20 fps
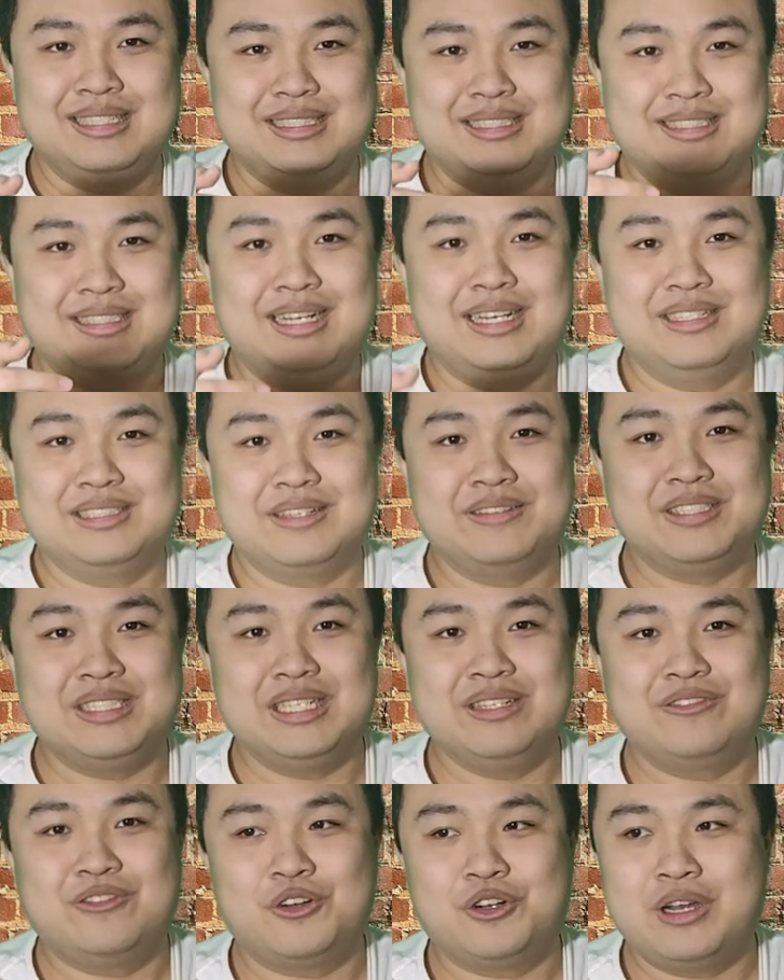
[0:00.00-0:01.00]
styles I've
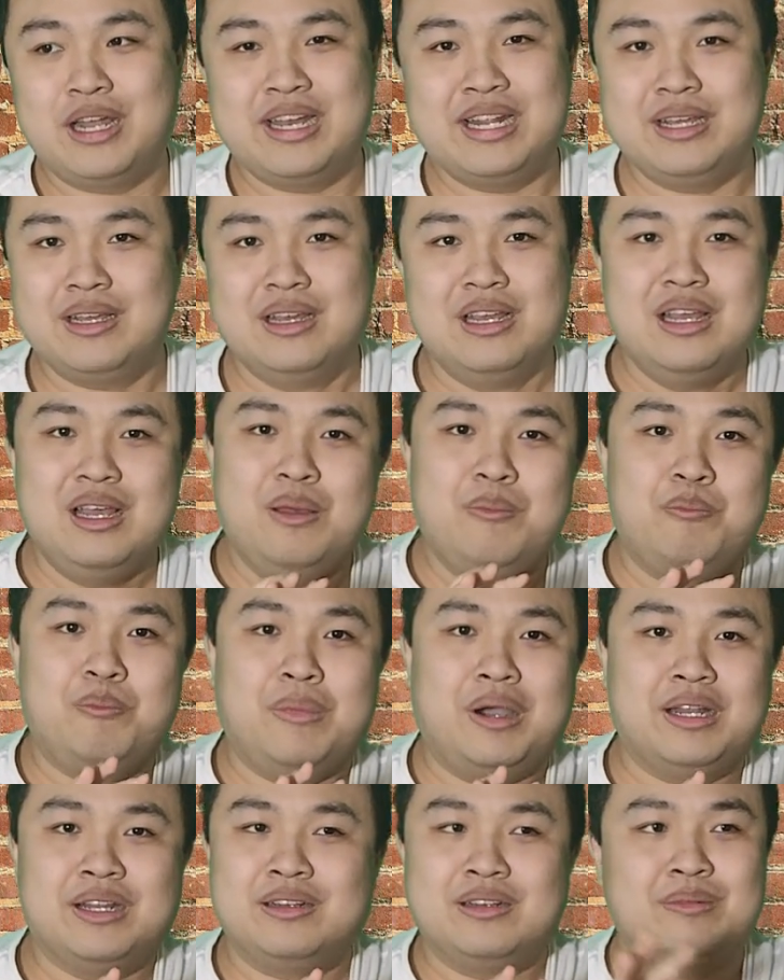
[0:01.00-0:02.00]
seen for any
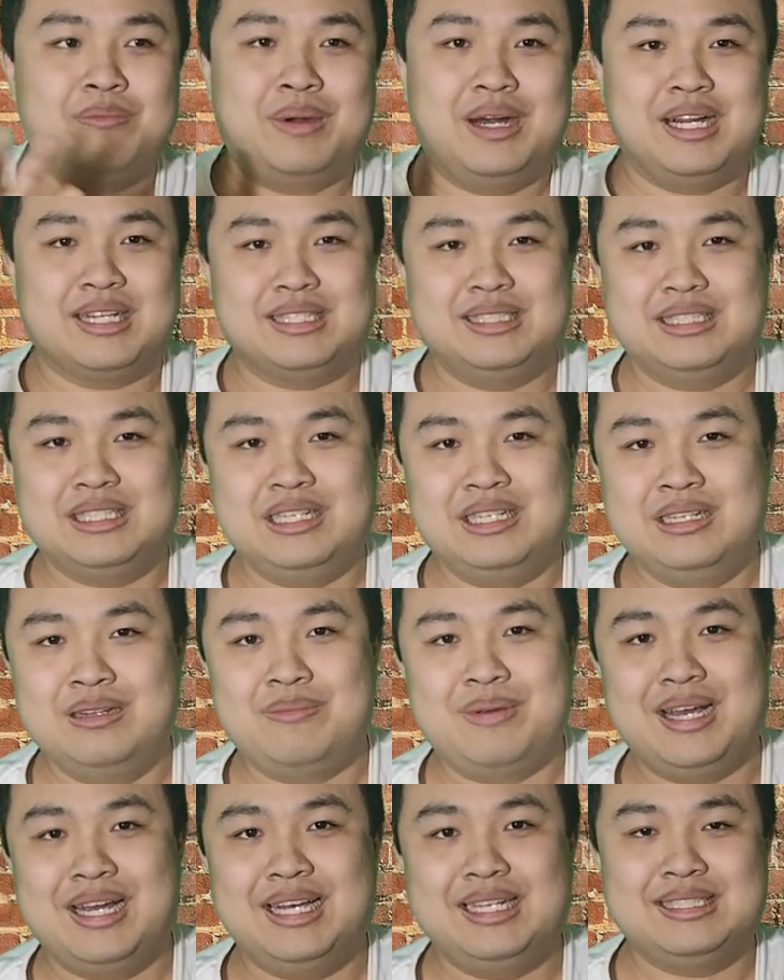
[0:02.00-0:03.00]
monitor boxes in the
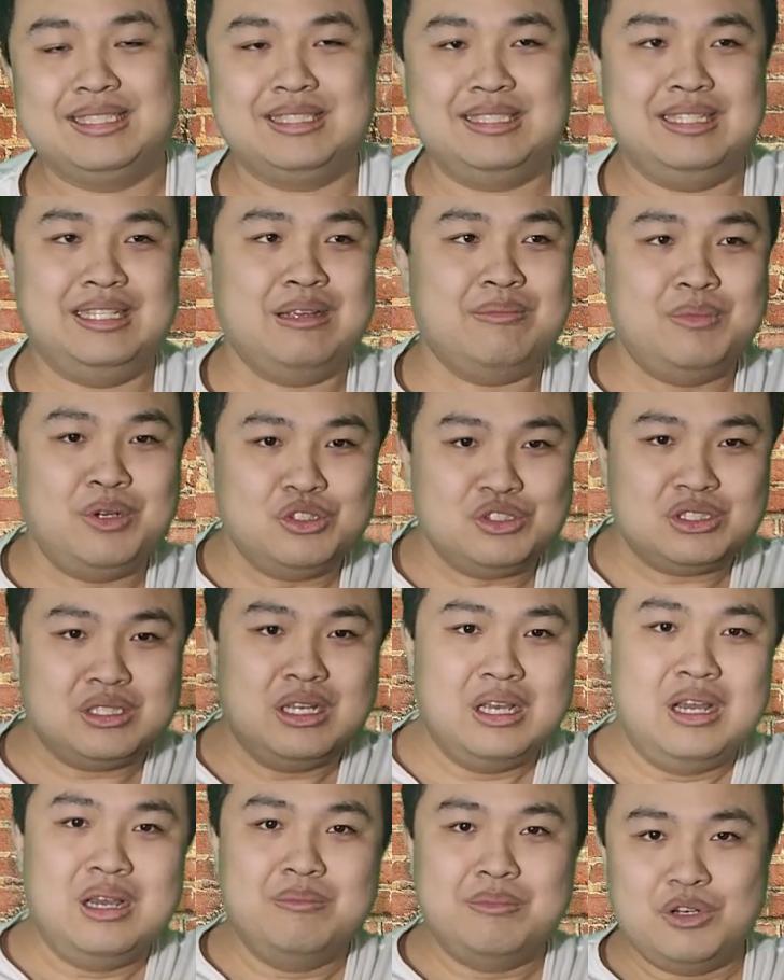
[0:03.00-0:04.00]
past. Like most
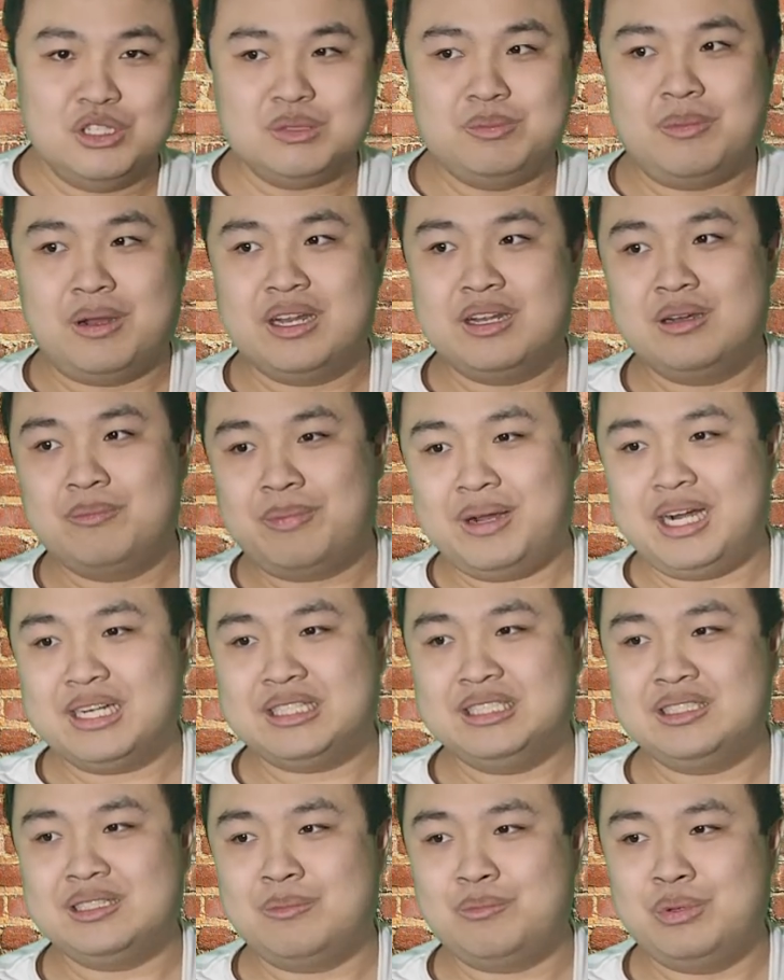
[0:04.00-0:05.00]
monitor
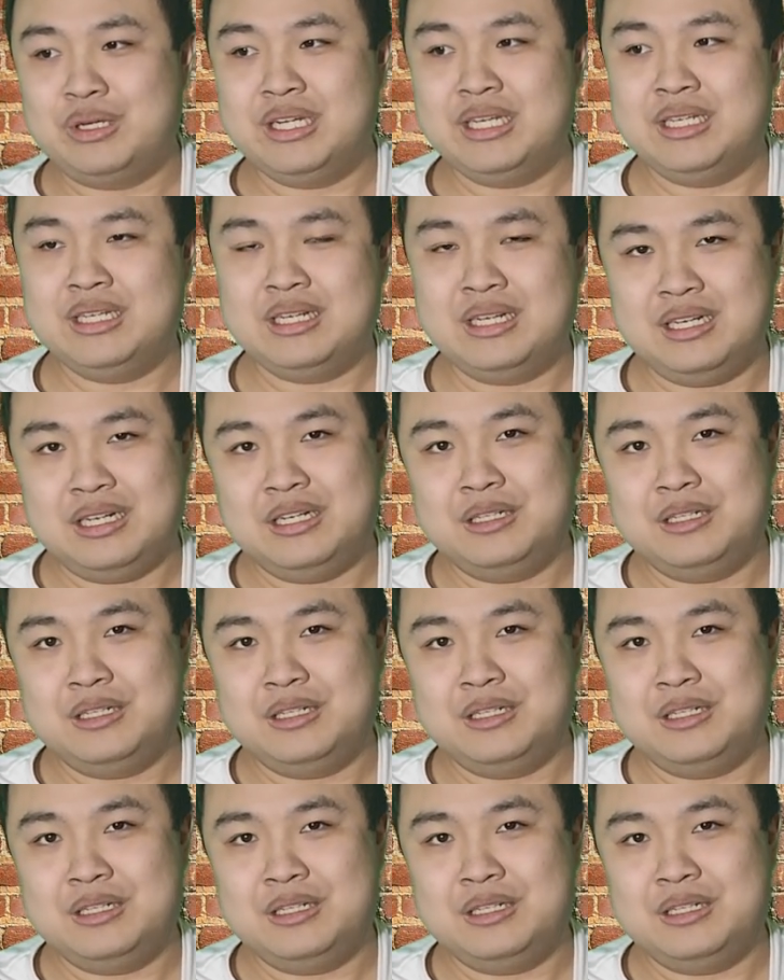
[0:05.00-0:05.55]
boxes are pretty